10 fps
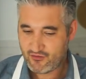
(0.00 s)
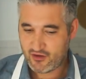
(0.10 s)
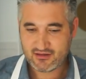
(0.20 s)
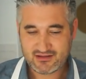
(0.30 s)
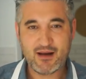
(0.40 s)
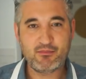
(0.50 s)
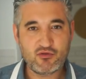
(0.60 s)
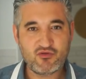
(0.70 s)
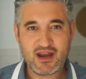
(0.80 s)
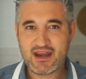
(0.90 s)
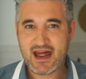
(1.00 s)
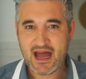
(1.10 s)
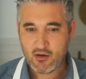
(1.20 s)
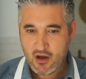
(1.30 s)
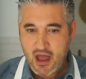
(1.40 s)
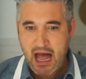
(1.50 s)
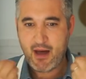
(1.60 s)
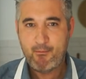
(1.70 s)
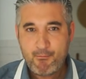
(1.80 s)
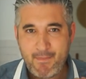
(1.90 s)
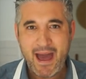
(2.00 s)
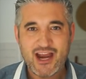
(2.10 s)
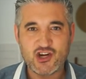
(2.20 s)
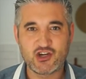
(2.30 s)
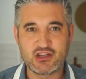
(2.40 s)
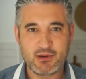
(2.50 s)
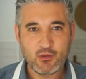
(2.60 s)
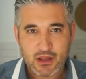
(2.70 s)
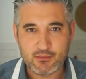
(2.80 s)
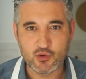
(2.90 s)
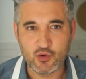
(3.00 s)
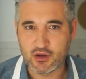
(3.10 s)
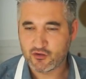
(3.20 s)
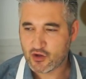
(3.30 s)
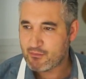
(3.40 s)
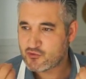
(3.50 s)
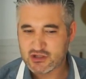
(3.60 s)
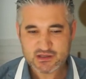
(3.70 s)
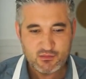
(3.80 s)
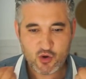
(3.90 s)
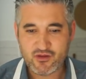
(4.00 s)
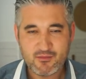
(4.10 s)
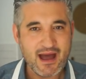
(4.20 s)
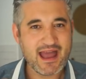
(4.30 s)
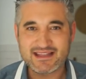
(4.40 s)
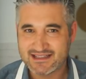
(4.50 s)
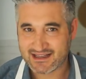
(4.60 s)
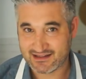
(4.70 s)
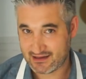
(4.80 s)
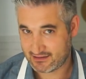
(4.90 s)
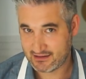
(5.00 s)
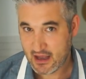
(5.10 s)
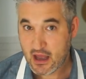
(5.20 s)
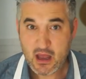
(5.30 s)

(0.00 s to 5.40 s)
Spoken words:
For example, right now, I'm passionate about what I'm doing, so I'm just moving my hands like this.